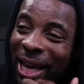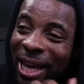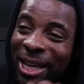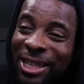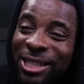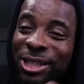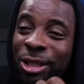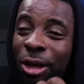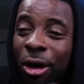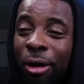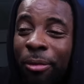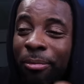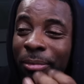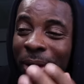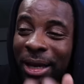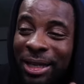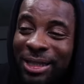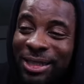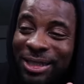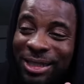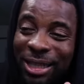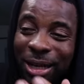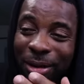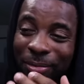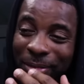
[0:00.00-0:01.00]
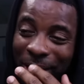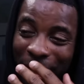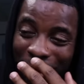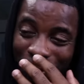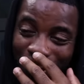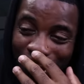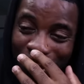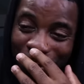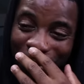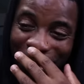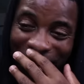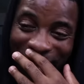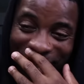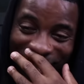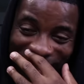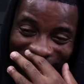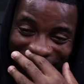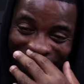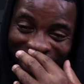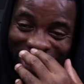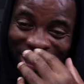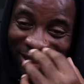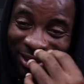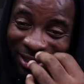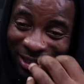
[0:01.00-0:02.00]
so messed up that when we
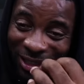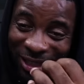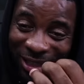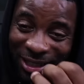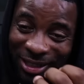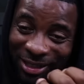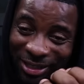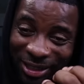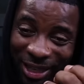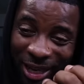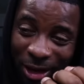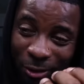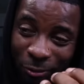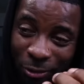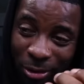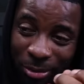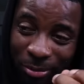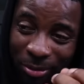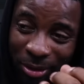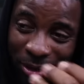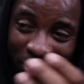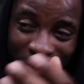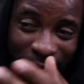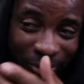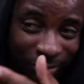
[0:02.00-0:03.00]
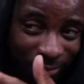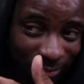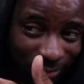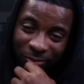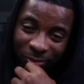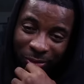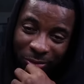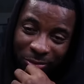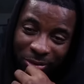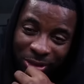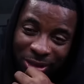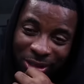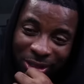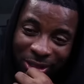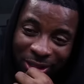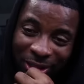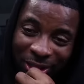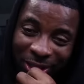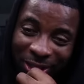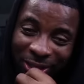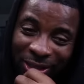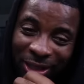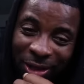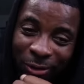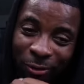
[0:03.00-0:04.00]
see things like women, when we see
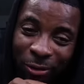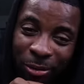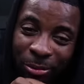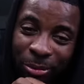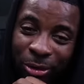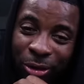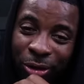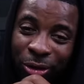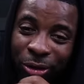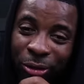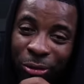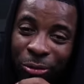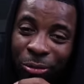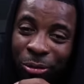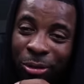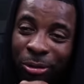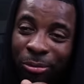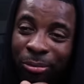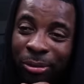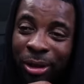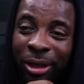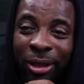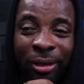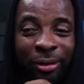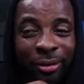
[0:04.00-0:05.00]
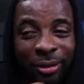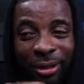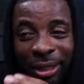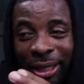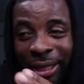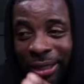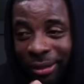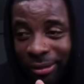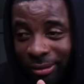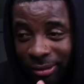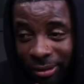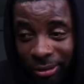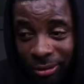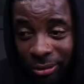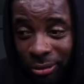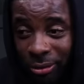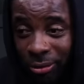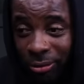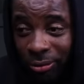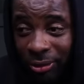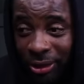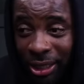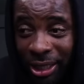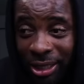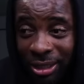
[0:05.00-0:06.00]
things that women are doing to men, like, you
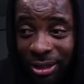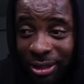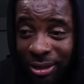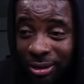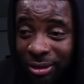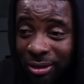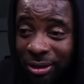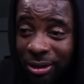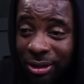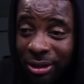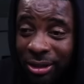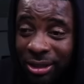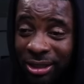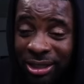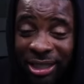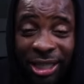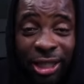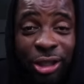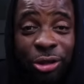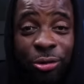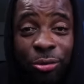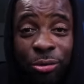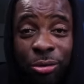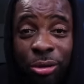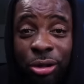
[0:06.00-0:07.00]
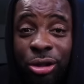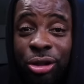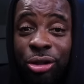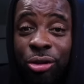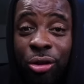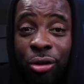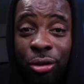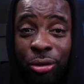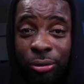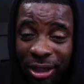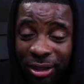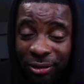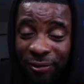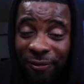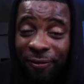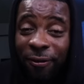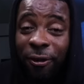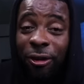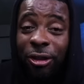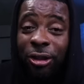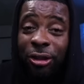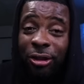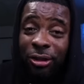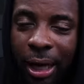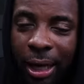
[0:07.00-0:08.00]
know, that's sexual assault. It's
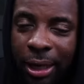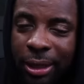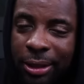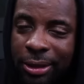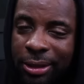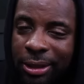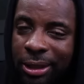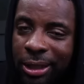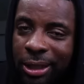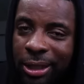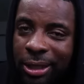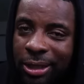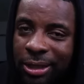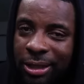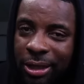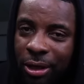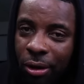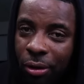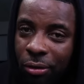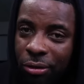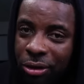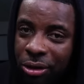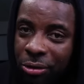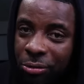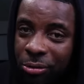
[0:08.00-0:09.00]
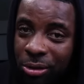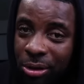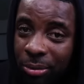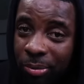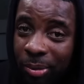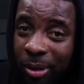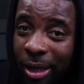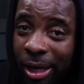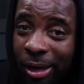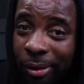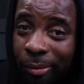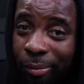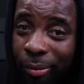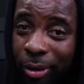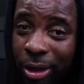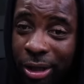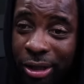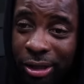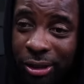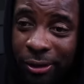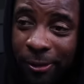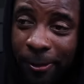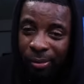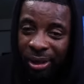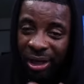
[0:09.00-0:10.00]
funny. I could sit here and say, oh, she was applying
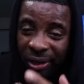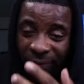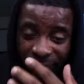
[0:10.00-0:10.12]
pressure. But